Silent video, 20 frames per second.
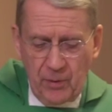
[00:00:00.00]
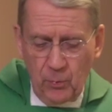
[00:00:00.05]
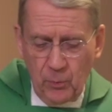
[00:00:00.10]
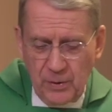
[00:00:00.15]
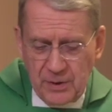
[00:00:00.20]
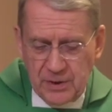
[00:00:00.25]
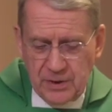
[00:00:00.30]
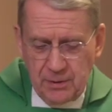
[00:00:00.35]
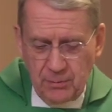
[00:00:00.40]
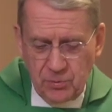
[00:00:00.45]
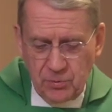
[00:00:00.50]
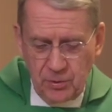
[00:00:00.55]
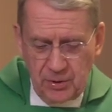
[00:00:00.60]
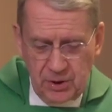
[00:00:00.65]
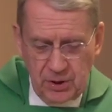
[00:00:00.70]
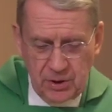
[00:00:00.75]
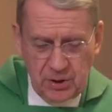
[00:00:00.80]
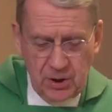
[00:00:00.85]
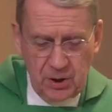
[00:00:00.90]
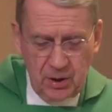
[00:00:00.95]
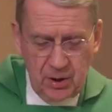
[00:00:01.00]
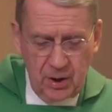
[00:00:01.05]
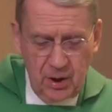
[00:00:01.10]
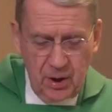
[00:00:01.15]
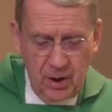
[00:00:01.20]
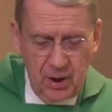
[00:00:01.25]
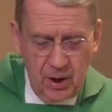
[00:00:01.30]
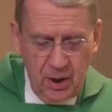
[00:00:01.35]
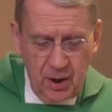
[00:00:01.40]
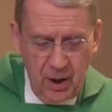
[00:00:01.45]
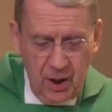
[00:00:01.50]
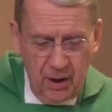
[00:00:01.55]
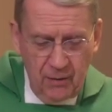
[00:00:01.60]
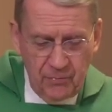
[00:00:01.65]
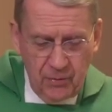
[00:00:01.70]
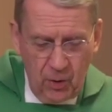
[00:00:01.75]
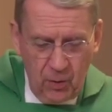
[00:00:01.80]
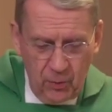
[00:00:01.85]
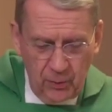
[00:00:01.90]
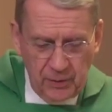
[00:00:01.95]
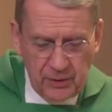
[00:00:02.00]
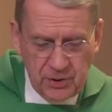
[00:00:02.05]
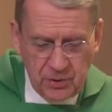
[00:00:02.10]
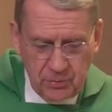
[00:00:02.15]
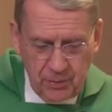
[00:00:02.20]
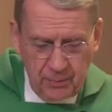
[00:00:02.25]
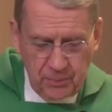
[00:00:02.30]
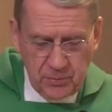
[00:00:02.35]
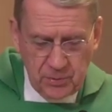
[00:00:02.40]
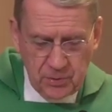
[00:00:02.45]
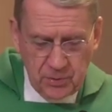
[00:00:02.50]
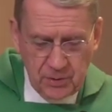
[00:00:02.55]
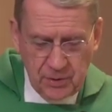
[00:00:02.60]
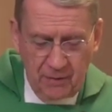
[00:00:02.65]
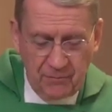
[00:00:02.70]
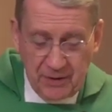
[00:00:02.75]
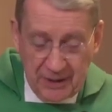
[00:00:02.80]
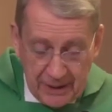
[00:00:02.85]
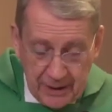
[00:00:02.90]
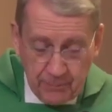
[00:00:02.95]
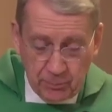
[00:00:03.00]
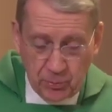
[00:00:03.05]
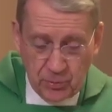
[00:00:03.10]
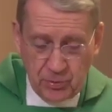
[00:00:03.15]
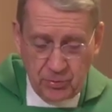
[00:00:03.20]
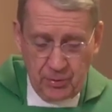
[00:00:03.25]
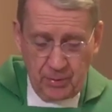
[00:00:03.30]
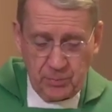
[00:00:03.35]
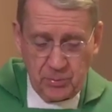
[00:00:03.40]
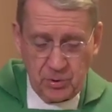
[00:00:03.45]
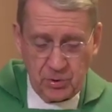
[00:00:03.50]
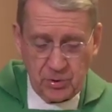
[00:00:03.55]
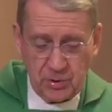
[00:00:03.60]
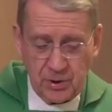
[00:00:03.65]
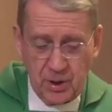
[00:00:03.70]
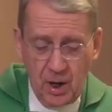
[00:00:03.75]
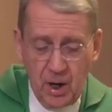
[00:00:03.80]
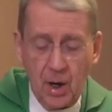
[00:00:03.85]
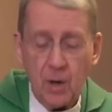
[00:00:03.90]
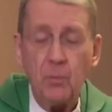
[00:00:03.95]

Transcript: the wisdom tradition of the Holy Scriptures, of the Hebrew Scriptures,